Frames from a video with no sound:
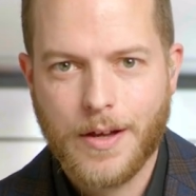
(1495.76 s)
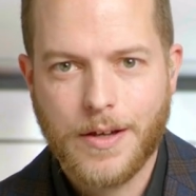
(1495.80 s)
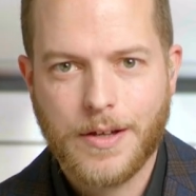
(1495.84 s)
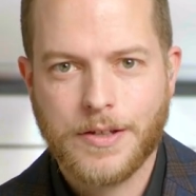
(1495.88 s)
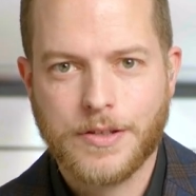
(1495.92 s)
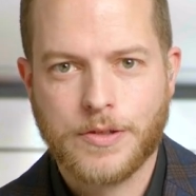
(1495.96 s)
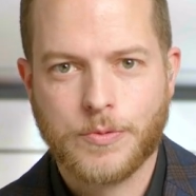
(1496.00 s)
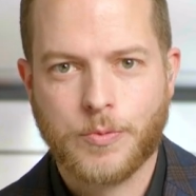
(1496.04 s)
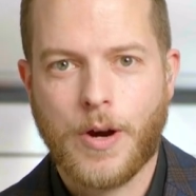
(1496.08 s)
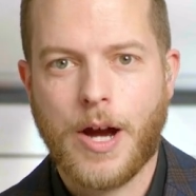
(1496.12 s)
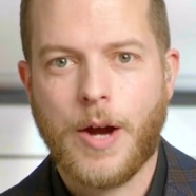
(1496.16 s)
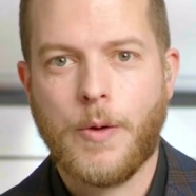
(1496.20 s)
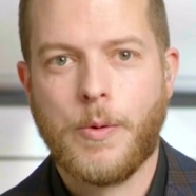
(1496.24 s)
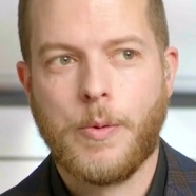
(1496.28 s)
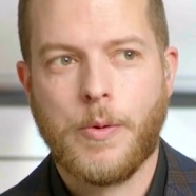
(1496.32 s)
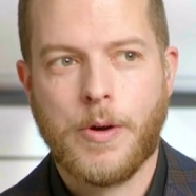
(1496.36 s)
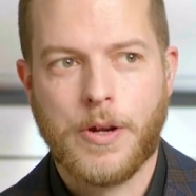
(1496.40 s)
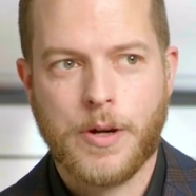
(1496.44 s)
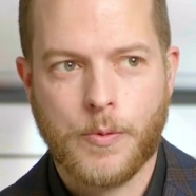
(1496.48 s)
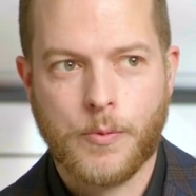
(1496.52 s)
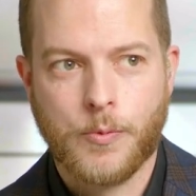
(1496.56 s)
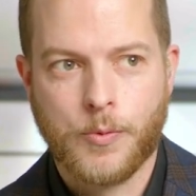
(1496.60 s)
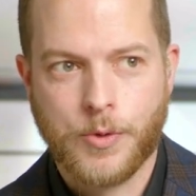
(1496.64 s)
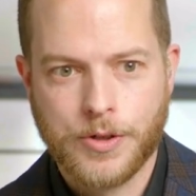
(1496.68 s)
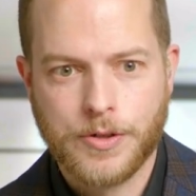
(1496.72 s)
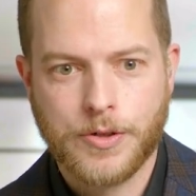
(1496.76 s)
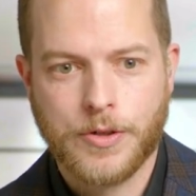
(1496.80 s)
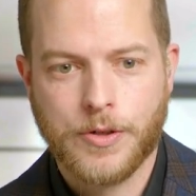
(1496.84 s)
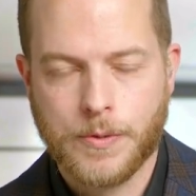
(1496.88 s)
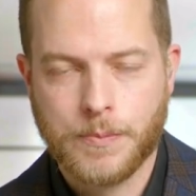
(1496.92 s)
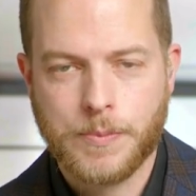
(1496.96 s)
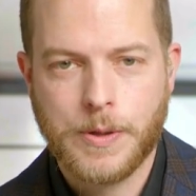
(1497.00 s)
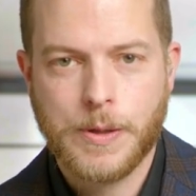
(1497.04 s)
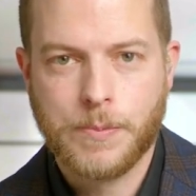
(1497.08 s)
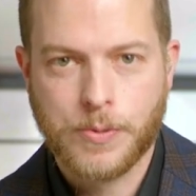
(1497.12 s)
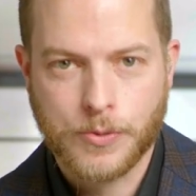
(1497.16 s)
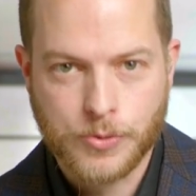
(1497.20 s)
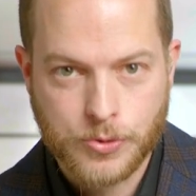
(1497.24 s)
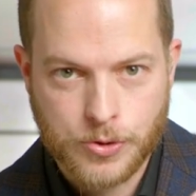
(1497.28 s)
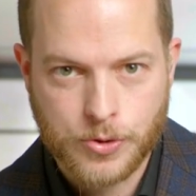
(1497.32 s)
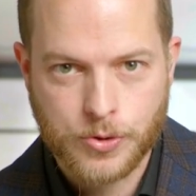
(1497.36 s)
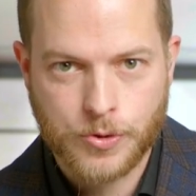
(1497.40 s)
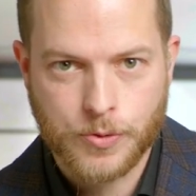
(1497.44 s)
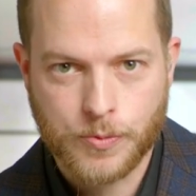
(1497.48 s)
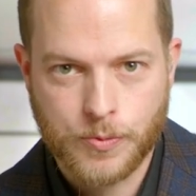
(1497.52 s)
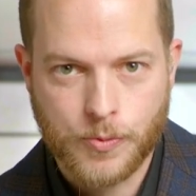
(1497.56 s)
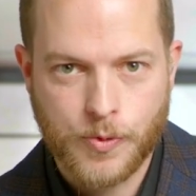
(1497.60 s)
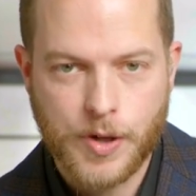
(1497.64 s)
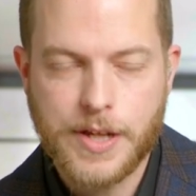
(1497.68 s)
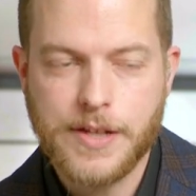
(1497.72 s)
It's why we want to return people to
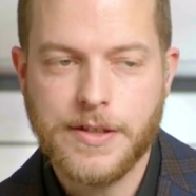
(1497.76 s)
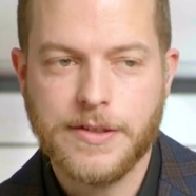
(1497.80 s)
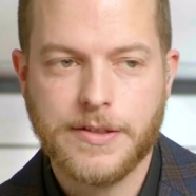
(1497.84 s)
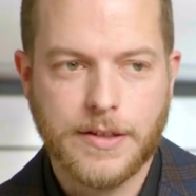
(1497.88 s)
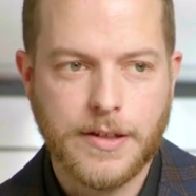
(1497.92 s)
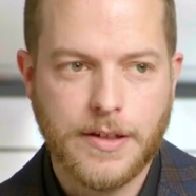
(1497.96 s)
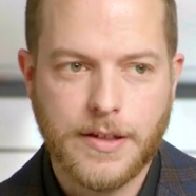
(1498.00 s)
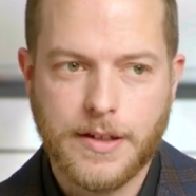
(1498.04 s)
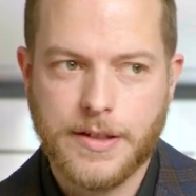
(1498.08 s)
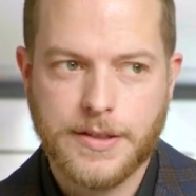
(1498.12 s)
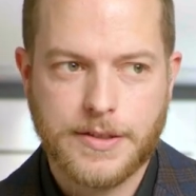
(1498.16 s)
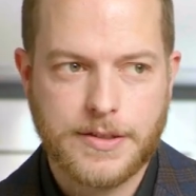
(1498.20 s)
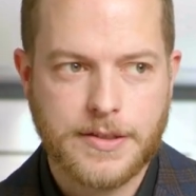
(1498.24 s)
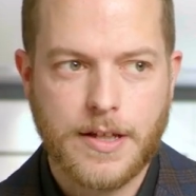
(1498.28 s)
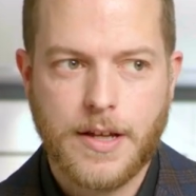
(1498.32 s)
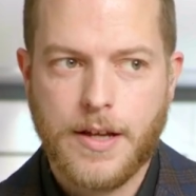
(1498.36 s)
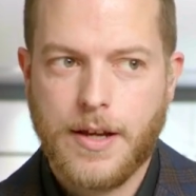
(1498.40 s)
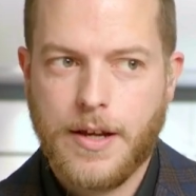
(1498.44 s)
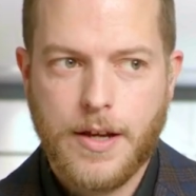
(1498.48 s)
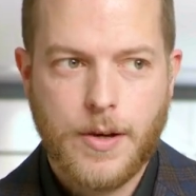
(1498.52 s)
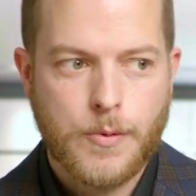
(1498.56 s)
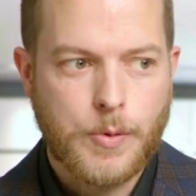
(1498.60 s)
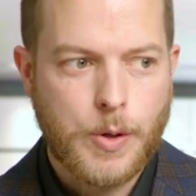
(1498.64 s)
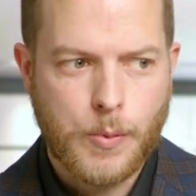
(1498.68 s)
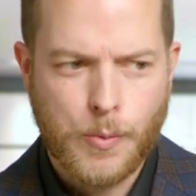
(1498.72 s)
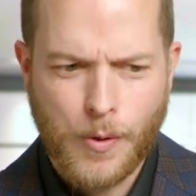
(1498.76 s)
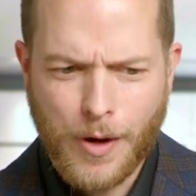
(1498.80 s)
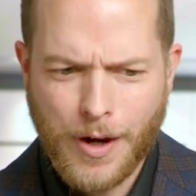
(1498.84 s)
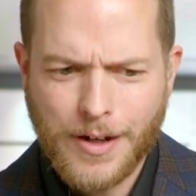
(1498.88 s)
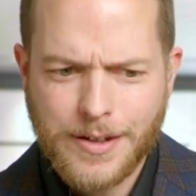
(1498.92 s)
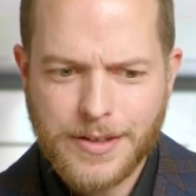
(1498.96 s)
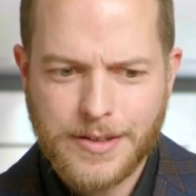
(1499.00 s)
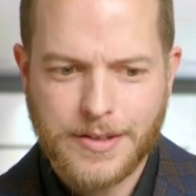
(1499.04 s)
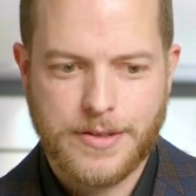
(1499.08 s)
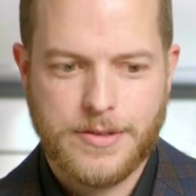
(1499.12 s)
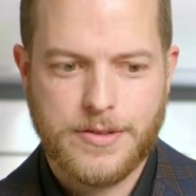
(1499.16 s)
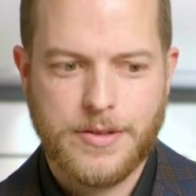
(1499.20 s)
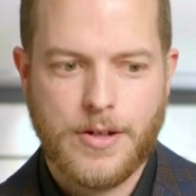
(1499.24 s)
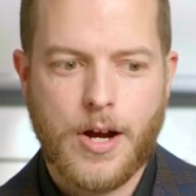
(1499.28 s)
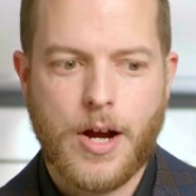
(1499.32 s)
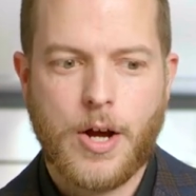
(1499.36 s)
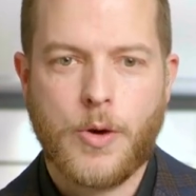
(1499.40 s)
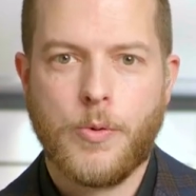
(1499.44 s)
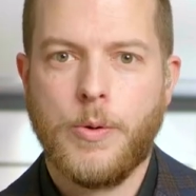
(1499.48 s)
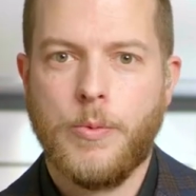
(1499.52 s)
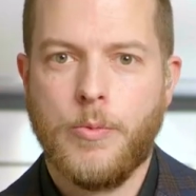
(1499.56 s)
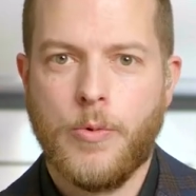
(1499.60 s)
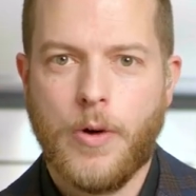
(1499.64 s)
reason. Is we want to talk, we